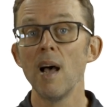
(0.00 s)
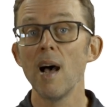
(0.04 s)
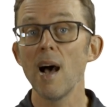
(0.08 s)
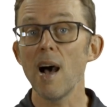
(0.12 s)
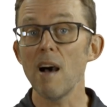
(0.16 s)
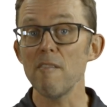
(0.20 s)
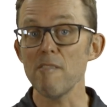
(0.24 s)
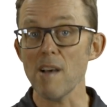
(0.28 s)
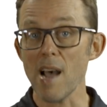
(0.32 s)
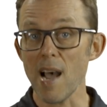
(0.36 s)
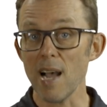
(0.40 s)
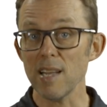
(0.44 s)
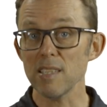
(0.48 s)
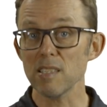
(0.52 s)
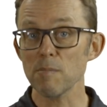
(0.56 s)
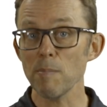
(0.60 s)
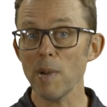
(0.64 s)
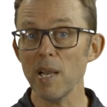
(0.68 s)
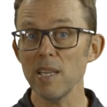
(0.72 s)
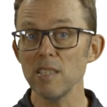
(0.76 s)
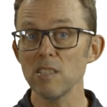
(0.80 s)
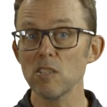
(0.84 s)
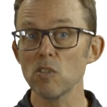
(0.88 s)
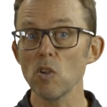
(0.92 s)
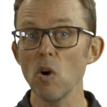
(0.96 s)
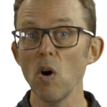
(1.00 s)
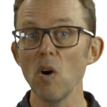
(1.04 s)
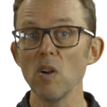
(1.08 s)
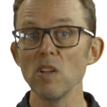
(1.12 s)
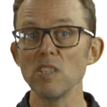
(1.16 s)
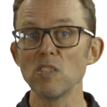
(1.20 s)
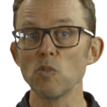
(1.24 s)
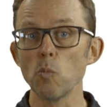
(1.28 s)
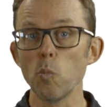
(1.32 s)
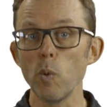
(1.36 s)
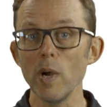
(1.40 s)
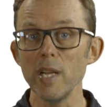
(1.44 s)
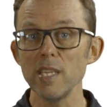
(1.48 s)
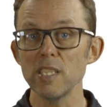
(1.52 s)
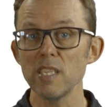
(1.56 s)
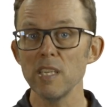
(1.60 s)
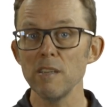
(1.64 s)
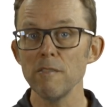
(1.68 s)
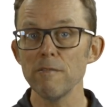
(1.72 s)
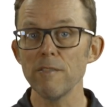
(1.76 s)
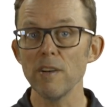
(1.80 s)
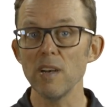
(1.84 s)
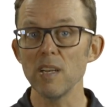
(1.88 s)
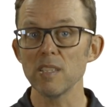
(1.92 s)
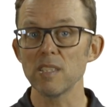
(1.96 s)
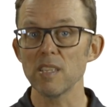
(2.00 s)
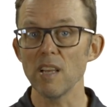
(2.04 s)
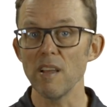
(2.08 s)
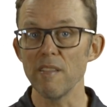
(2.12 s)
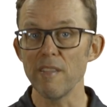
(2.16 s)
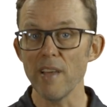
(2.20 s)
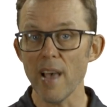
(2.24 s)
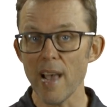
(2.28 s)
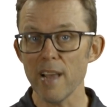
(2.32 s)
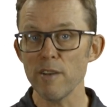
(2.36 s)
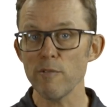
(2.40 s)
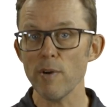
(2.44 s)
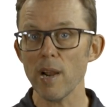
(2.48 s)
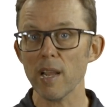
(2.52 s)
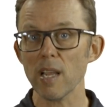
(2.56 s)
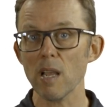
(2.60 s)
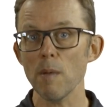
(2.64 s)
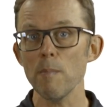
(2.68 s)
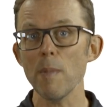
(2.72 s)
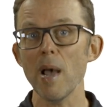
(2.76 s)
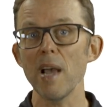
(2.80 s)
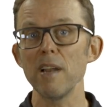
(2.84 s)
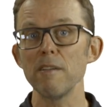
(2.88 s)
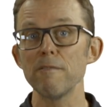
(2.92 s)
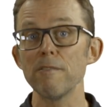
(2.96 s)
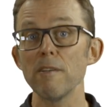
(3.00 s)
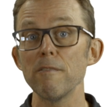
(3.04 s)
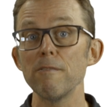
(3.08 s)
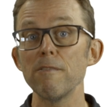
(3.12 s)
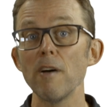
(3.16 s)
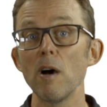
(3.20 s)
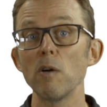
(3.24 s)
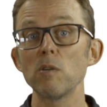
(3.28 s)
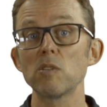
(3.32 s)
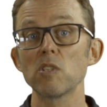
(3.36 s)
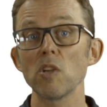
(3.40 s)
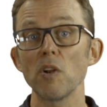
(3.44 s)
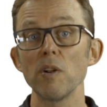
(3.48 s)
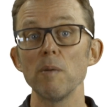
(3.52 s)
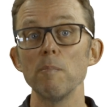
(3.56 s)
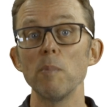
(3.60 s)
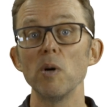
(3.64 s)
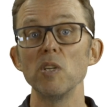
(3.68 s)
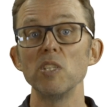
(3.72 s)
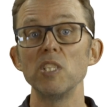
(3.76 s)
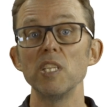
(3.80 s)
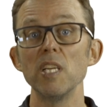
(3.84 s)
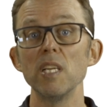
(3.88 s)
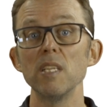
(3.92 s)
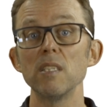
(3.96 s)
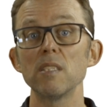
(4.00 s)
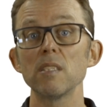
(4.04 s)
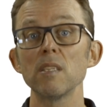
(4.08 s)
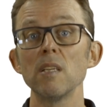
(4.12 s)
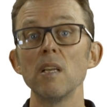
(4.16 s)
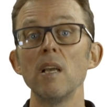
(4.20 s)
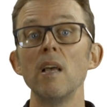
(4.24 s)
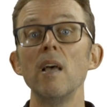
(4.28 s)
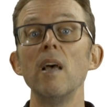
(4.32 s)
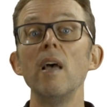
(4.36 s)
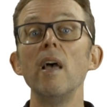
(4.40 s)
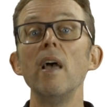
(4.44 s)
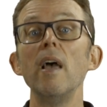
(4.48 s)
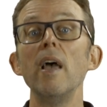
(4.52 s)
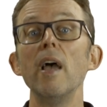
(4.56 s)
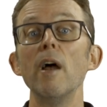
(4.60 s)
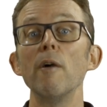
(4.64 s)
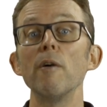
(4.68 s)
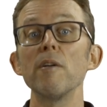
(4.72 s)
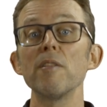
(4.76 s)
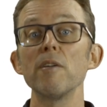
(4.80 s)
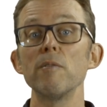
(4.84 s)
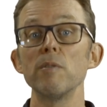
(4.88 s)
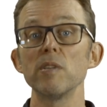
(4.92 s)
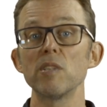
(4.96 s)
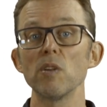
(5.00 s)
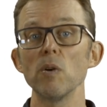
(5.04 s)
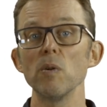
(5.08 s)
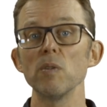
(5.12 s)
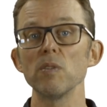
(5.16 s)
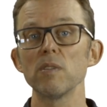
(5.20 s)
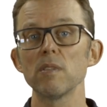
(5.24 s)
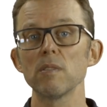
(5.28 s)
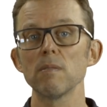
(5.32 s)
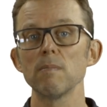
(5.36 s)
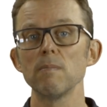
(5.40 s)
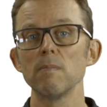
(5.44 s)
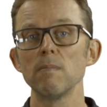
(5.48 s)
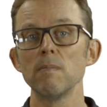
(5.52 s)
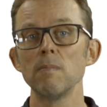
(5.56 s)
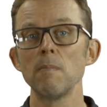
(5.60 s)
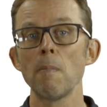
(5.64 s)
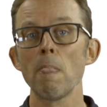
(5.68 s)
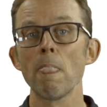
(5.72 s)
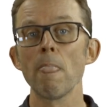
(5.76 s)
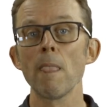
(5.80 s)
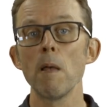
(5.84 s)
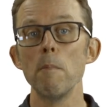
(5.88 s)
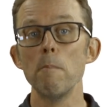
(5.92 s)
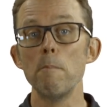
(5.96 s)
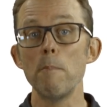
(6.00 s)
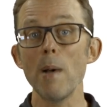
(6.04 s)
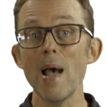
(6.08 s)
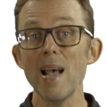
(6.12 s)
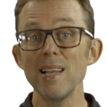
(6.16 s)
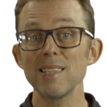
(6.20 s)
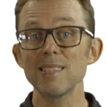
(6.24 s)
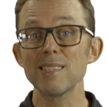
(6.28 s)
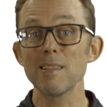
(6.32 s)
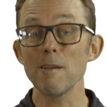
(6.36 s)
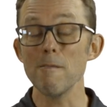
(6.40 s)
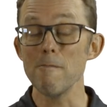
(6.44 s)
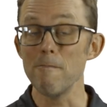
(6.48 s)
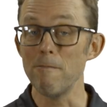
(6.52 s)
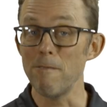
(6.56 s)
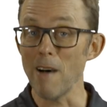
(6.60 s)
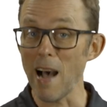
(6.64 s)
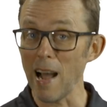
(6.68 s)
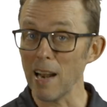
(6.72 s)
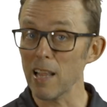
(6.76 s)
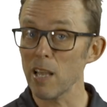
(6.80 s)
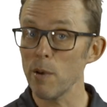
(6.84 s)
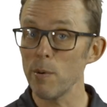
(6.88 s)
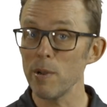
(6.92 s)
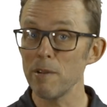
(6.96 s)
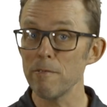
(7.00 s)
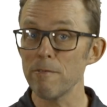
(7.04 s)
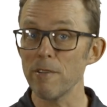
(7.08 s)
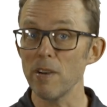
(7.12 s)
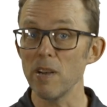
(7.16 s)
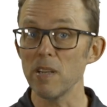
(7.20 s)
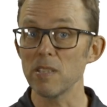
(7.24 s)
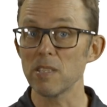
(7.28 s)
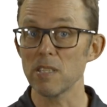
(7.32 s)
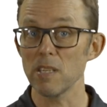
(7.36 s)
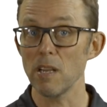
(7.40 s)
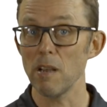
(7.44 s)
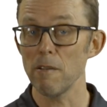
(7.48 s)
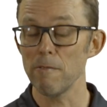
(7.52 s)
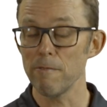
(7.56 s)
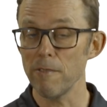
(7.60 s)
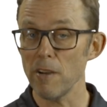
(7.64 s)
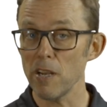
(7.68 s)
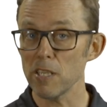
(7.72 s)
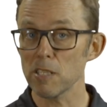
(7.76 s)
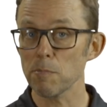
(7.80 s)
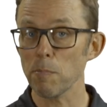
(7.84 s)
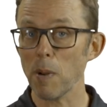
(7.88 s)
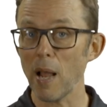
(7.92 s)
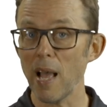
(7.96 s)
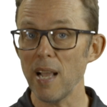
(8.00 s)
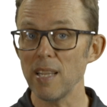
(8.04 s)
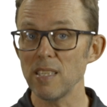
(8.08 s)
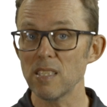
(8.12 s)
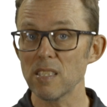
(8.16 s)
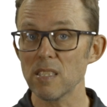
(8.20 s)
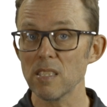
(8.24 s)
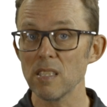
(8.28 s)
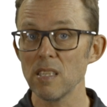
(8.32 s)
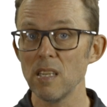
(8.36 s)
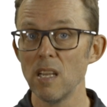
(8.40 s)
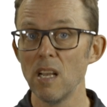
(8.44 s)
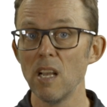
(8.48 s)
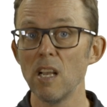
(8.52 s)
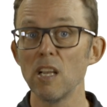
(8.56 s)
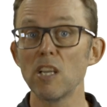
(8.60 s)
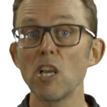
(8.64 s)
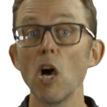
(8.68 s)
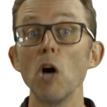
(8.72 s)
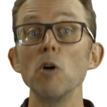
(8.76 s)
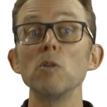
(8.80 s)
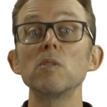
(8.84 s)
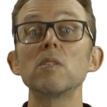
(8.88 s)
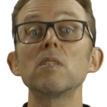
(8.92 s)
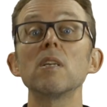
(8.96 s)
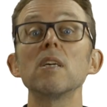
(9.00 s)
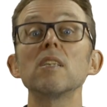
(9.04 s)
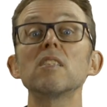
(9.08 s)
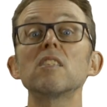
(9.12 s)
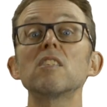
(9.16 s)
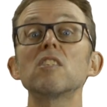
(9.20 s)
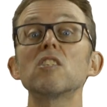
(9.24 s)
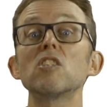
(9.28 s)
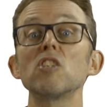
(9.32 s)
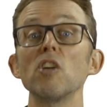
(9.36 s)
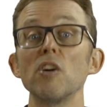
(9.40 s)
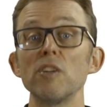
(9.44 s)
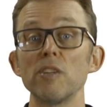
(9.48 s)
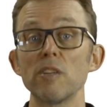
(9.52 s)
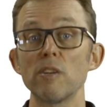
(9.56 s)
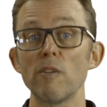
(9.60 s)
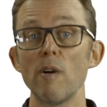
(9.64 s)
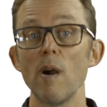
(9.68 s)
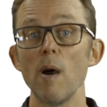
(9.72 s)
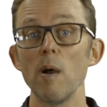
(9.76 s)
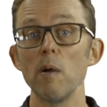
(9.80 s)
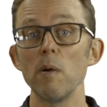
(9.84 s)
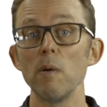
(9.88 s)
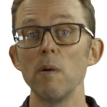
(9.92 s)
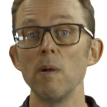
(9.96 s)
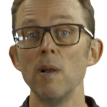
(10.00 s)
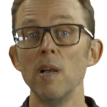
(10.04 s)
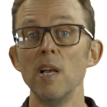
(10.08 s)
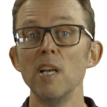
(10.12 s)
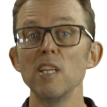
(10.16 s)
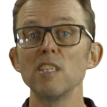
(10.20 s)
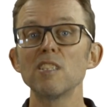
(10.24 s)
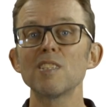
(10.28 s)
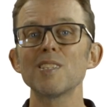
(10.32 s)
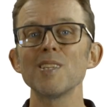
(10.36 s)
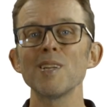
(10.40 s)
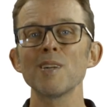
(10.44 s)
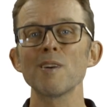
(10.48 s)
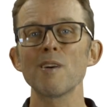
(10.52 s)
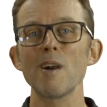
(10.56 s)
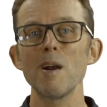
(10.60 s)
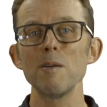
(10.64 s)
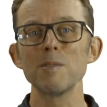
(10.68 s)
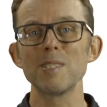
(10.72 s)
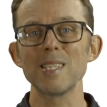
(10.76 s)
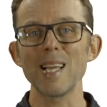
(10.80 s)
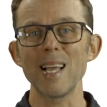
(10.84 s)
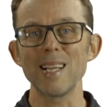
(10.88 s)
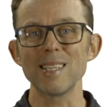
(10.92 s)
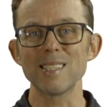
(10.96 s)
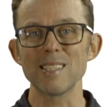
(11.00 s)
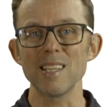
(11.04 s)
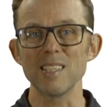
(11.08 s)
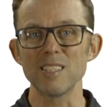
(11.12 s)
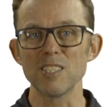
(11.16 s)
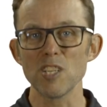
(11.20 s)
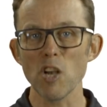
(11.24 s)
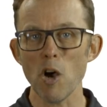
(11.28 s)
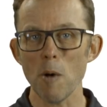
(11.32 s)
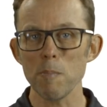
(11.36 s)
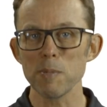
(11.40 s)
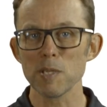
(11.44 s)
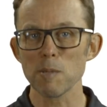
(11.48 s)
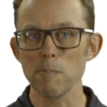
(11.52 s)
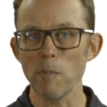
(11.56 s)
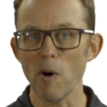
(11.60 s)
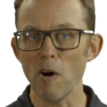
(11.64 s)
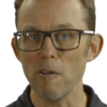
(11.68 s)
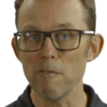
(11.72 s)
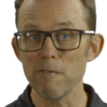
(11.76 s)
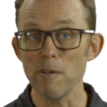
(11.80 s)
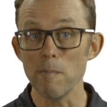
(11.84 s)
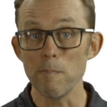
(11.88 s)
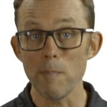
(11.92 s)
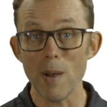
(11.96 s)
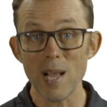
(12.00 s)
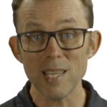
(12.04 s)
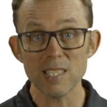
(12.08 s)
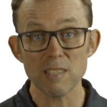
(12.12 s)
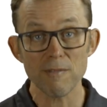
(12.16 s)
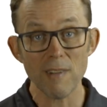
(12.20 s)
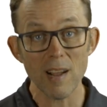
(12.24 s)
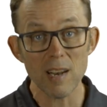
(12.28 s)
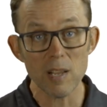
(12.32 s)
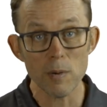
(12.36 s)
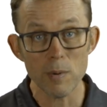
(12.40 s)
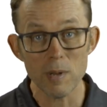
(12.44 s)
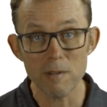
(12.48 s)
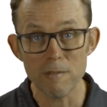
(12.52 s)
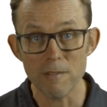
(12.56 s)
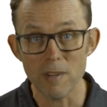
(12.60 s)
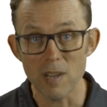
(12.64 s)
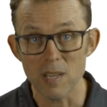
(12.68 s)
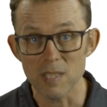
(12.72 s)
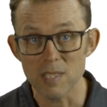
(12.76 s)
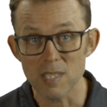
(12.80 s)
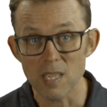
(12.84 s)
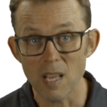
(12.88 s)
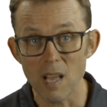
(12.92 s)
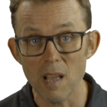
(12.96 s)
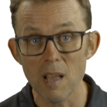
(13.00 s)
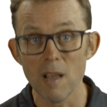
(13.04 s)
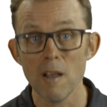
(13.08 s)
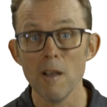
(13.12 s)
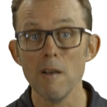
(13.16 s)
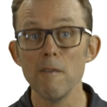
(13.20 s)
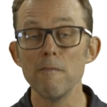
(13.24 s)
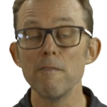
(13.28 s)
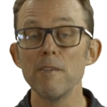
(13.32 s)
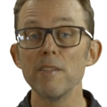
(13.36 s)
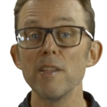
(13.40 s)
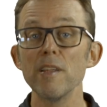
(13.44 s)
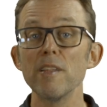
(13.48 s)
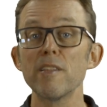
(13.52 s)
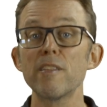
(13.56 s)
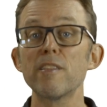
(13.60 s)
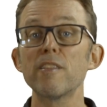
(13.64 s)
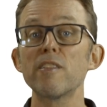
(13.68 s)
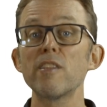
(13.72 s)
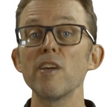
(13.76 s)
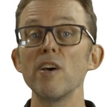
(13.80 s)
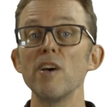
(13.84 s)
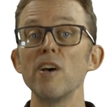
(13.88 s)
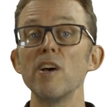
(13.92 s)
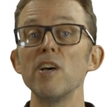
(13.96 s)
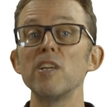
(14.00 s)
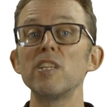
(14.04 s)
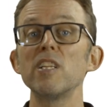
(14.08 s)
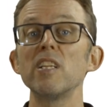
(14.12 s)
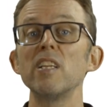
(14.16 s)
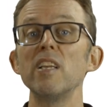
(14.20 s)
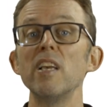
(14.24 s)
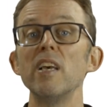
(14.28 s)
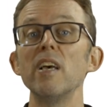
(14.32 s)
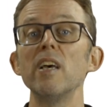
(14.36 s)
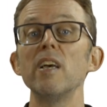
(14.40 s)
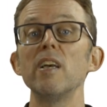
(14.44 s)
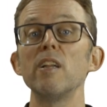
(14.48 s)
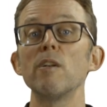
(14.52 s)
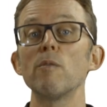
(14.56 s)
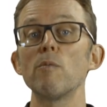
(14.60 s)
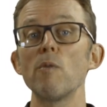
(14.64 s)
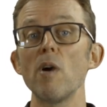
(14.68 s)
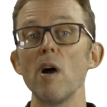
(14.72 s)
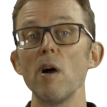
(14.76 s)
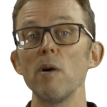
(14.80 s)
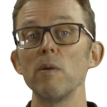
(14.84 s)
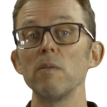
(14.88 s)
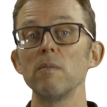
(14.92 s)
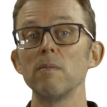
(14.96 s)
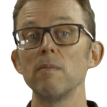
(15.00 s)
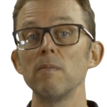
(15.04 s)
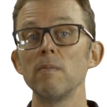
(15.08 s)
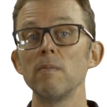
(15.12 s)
I've asked my installers which inverter they'd recommend for folks on a budget. Here are the results. Best value inverter, first place, goes to SunGrow. SunGrow takes the top spot for best value inverter for the third year in a row.